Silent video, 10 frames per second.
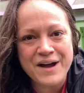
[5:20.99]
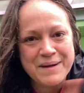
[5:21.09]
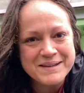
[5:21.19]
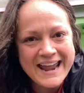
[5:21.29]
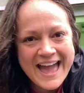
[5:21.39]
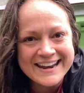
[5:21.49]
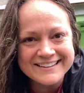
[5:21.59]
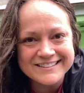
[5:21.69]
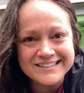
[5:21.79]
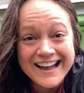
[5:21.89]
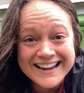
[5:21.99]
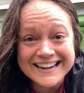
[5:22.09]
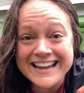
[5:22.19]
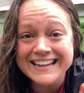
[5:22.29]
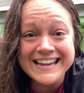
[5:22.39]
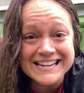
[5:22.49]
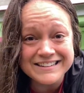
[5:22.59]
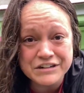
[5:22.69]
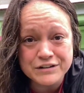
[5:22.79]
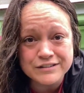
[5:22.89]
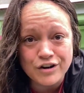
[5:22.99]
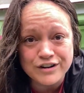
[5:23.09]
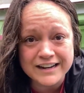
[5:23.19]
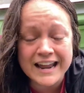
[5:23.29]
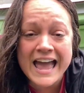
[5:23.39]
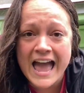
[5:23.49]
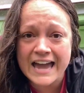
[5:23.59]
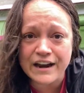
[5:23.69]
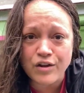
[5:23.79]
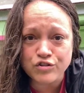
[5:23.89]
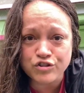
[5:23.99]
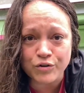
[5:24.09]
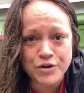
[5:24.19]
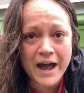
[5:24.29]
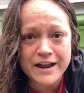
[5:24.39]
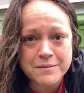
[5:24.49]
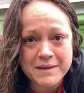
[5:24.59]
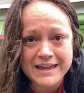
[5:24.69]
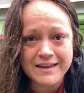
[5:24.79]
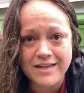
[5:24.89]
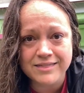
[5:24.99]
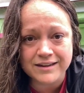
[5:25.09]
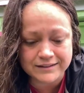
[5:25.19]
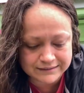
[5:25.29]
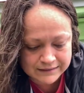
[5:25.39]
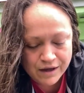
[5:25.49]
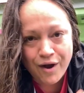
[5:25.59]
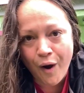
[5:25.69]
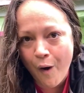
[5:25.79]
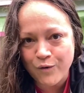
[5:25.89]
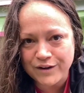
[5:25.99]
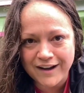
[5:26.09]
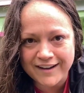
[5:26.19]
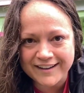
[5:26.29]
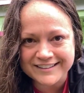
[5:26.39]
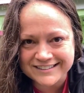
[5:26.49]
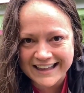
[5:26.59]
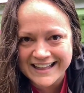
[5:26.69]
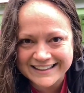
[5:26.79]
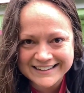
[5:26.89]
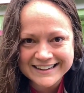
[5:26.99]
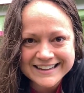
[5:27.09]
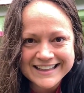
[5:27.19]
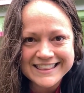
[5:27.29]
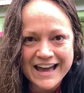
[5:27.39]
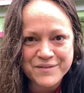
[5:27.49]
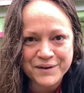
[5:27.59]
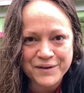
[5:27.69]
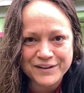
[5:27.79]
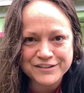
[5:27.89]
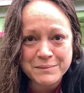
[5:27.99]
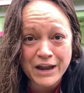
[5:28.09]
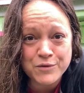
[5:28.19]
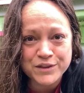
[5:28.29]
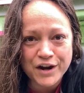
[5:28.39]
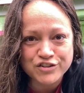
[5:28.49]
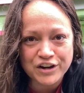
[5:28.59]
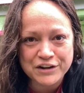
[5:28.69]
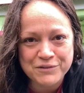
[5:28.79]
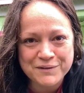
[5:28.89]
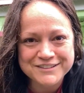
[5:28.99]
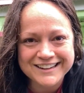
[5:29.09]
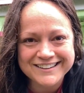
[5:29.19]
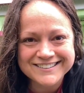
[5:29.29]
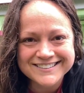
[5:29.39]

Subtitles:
I'm gonna head inside, get dinner started, and I'll show you how to make this oca salad that we're going to make with our chicken roast dinner.